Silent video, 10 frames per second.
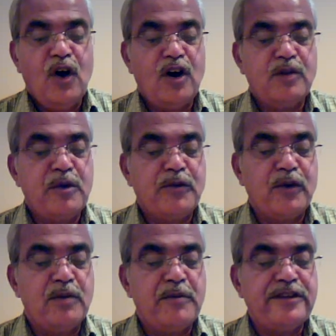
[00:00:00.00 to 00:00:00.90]
or
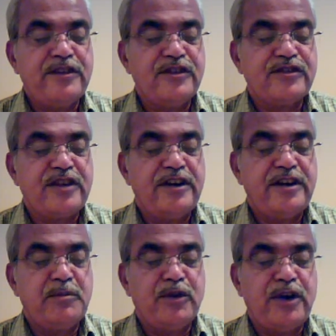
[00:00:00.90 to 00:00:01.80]
before a magistrate
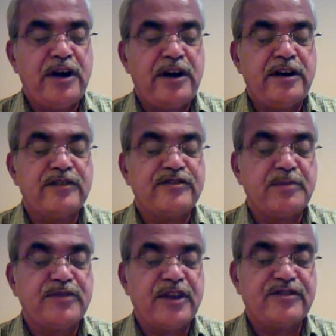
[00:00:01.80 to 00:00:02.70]
deputed under
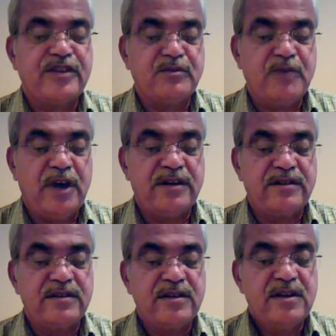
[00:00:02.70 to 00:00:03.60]
subsection 1,